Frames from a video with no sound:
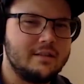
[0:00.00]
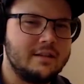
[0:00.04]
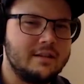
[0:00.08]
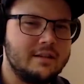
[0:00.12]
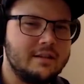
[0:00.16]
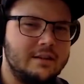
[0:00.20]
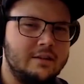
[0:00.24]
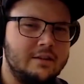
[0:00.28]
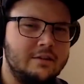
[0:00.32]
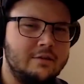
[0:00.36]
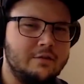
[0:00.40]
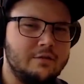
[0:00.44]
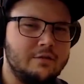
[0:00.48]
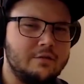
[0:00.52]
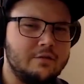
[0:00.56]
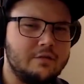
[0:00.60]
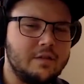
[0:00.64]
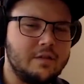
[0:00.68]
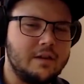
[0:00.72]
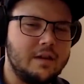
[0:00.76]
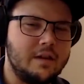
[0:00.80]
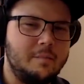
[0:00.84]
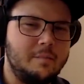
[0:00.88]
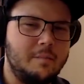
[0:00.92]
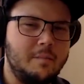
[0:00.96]
kind of
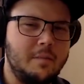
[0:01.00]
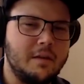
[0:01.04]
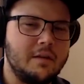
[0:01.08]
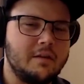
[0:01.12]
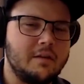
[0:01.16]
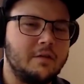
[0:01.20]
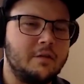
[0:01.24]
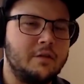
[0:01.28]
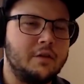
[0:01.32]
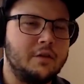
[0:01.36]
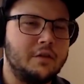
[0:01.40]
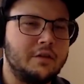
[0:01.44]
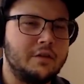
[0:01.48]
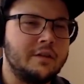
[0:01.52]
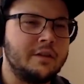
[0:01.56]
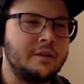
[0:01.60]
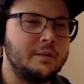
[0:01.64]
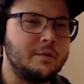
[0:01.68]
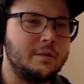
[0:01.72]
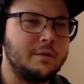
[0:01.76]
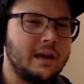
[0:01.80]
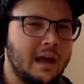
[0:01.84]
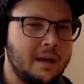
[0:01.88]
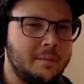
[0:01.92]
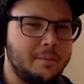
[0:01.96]
a mix of
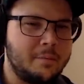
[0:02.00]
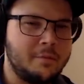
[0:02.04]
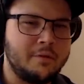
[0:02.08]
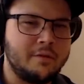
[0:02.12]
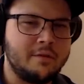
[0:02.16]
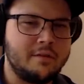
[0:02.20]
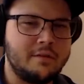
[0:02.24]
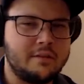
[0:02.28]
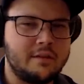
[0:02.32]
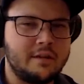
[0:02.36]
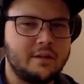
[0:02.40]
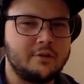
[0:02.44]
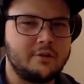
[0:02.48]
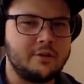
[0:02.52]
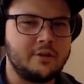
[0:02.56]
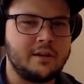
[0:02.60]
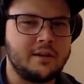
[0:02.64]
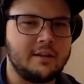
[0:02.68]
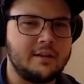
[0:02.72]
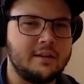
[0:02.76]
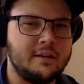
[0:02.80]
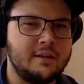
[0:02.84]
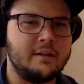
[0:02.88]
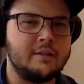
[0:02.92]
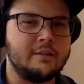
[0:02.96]
understanding what happens and then
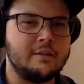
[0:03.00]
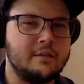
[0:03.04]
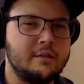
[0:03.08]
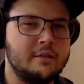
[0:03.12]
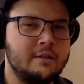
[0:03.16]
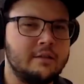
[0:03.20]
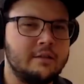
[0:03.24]
training that?